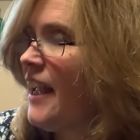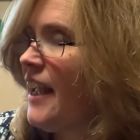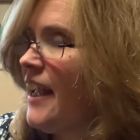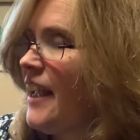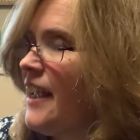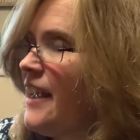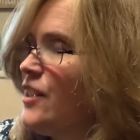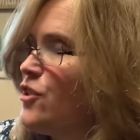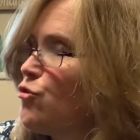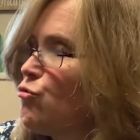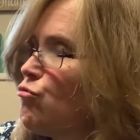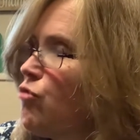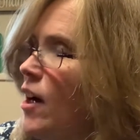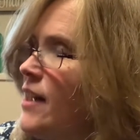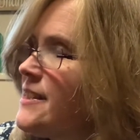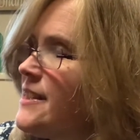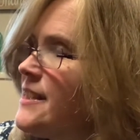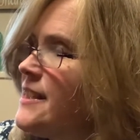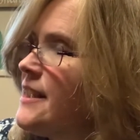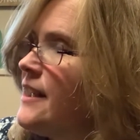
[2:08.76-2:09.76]
It's
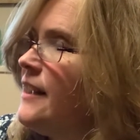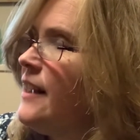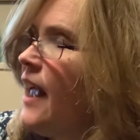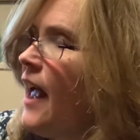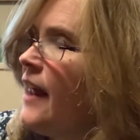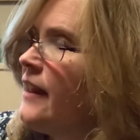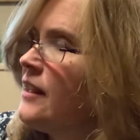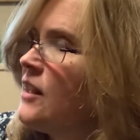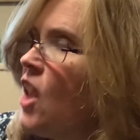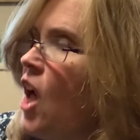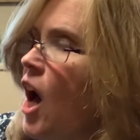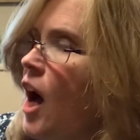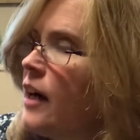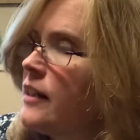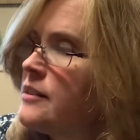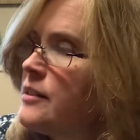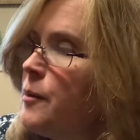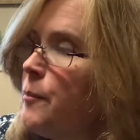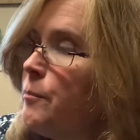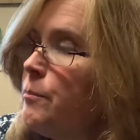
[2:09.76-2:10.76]
rusted and
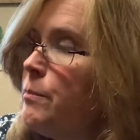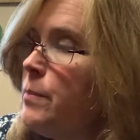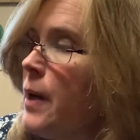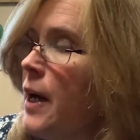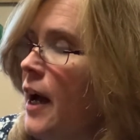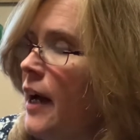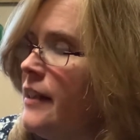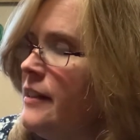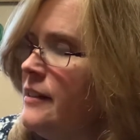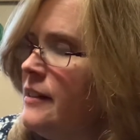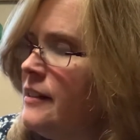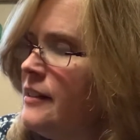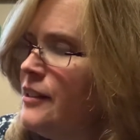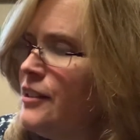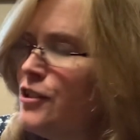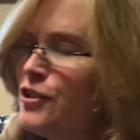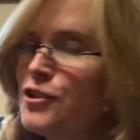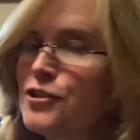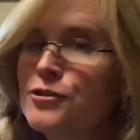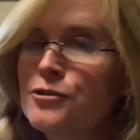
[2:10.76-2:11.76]
locked, but
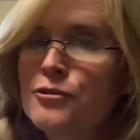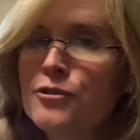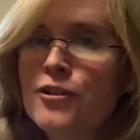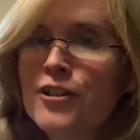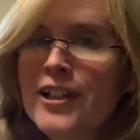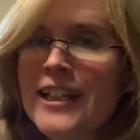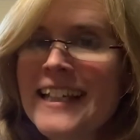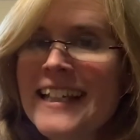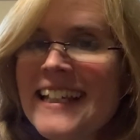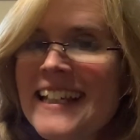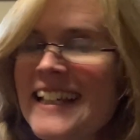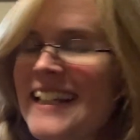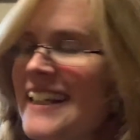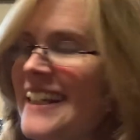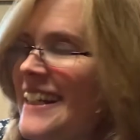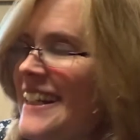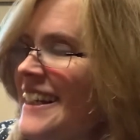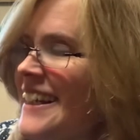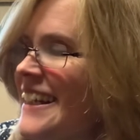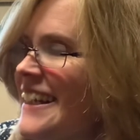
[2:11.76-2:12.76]

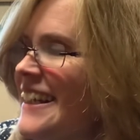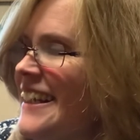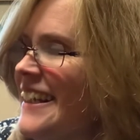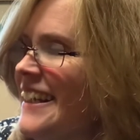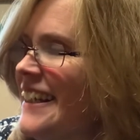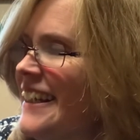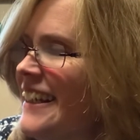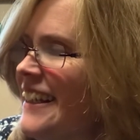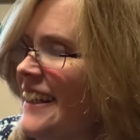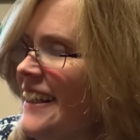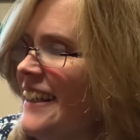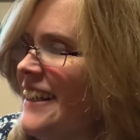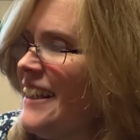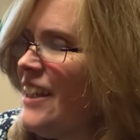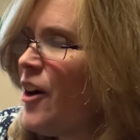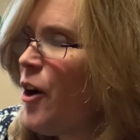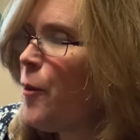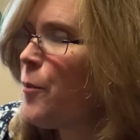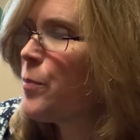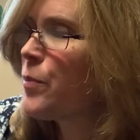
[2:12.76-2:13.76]
creak, he
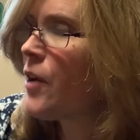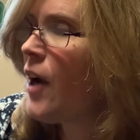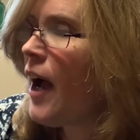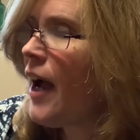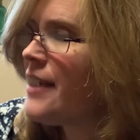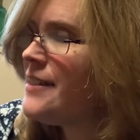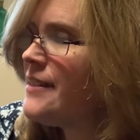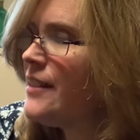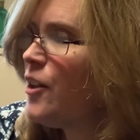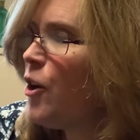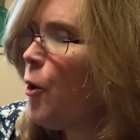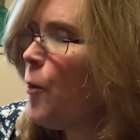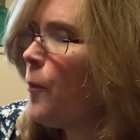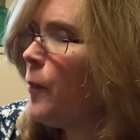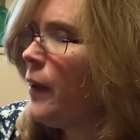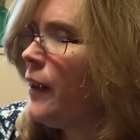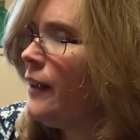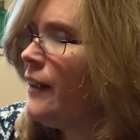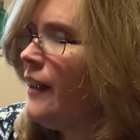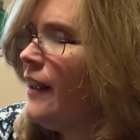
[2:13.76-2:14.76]
pries it
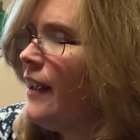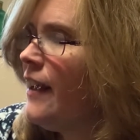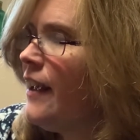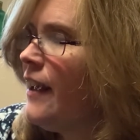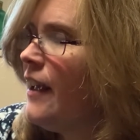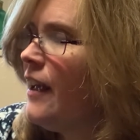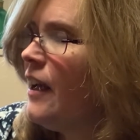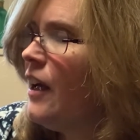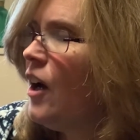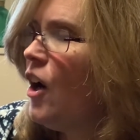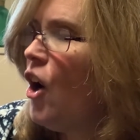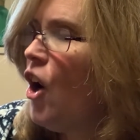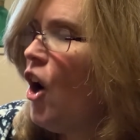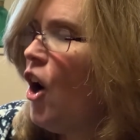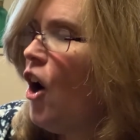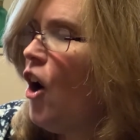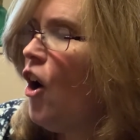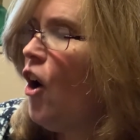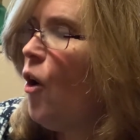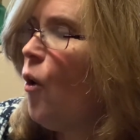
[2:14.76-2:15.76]
open.
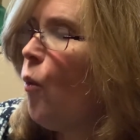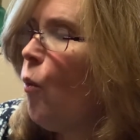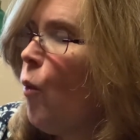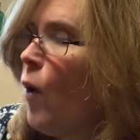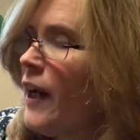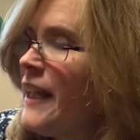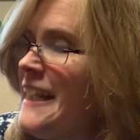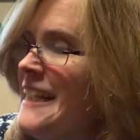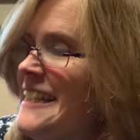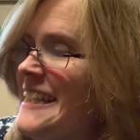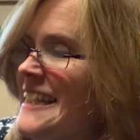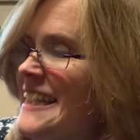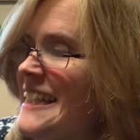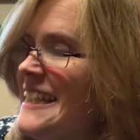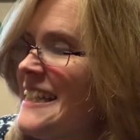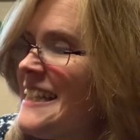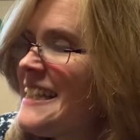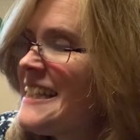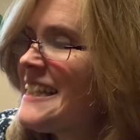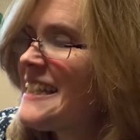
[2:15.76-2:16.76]
What he sees
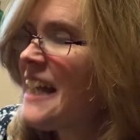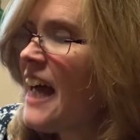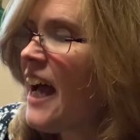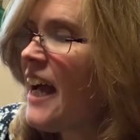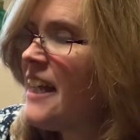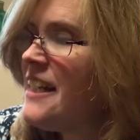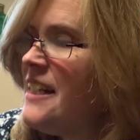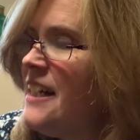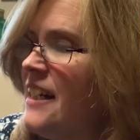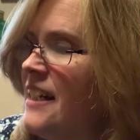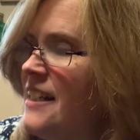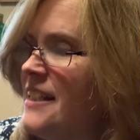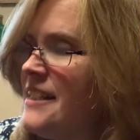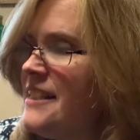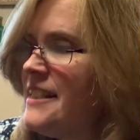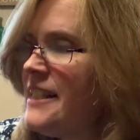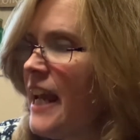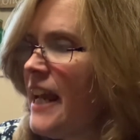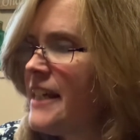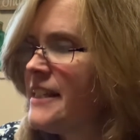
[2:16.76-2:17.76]
inside
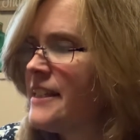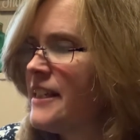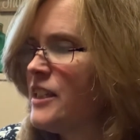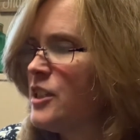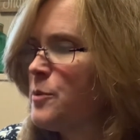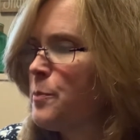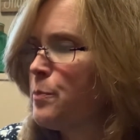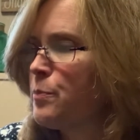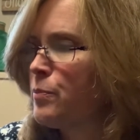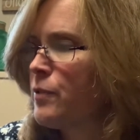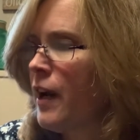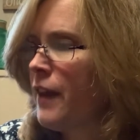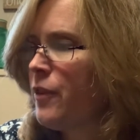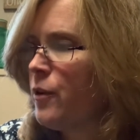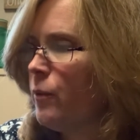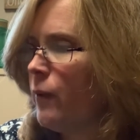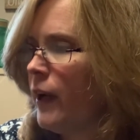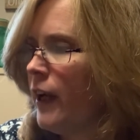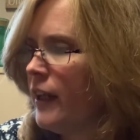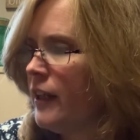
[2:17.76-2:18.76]
takes his breath
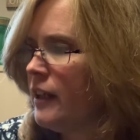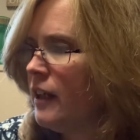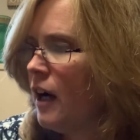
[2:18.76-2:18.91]
away.